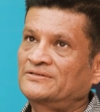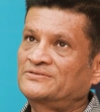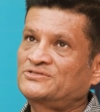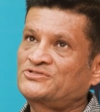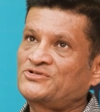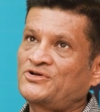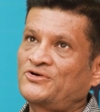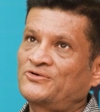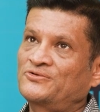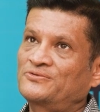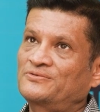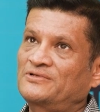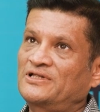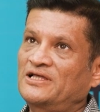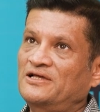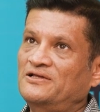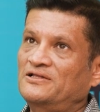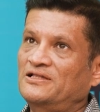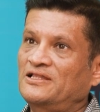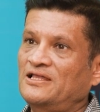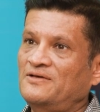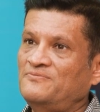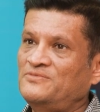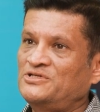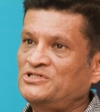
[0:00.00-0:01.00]
So let
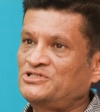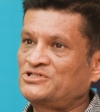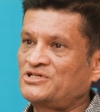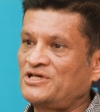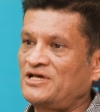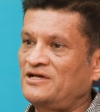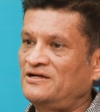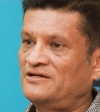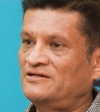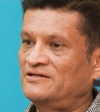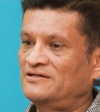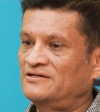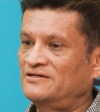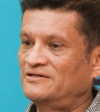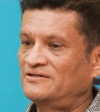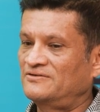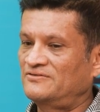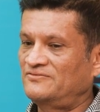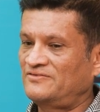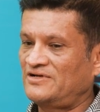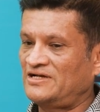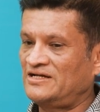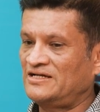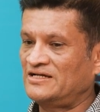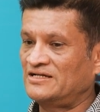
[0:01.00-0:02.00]
me share a
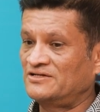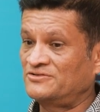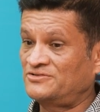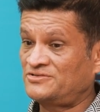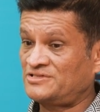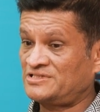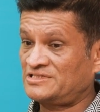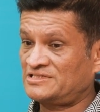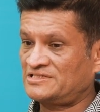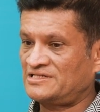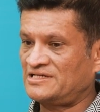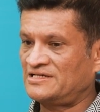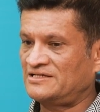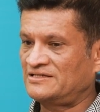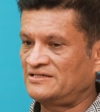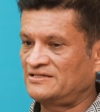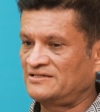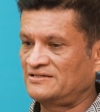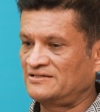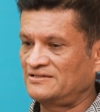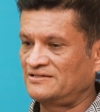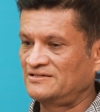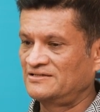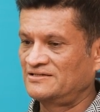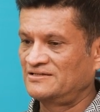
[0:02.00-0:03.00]
very
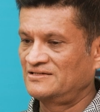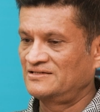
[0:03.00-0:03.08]
interesting